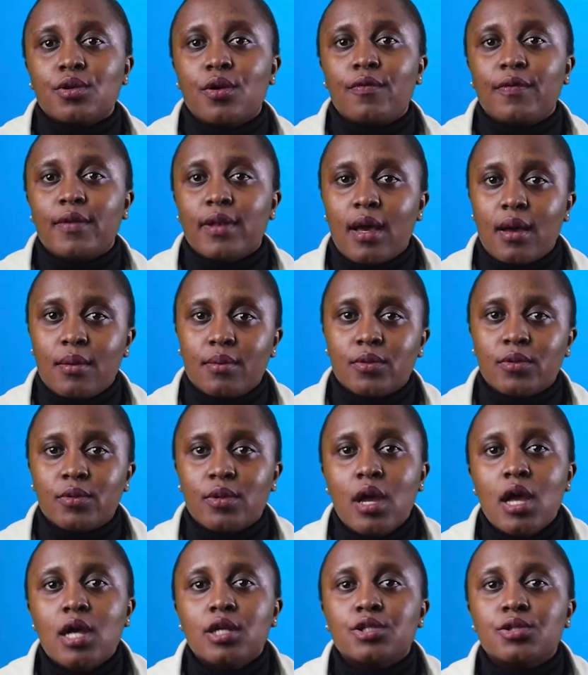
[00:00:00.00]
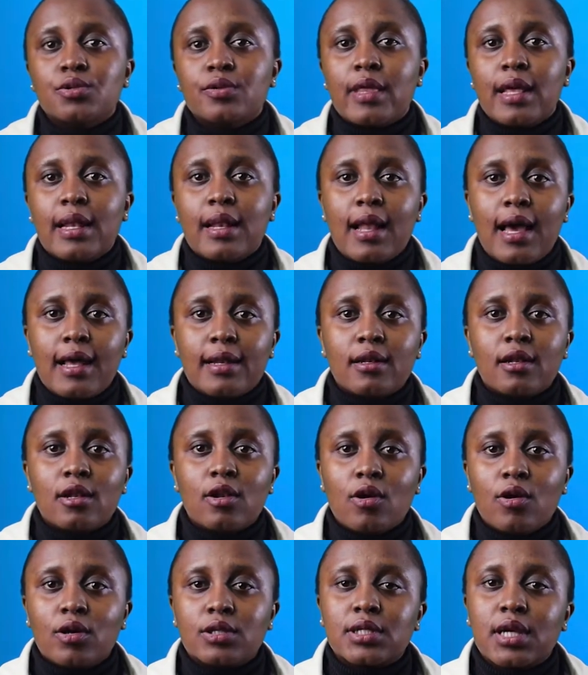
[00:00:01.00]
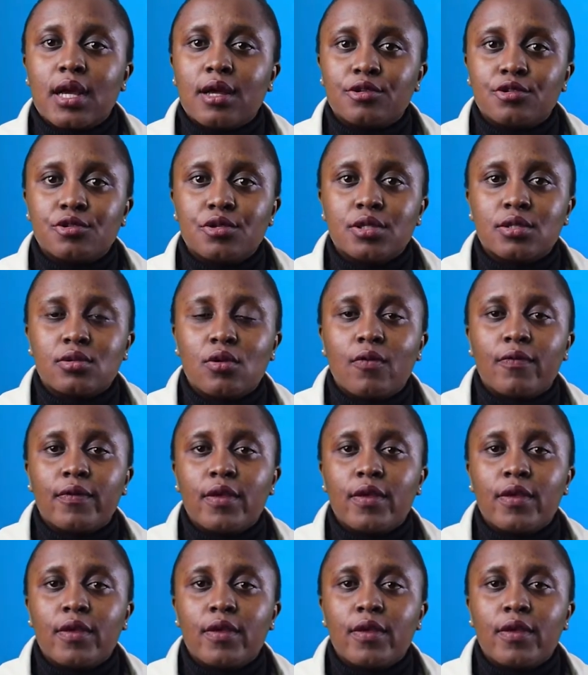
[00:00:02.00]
of Lamu to the landlocked countries of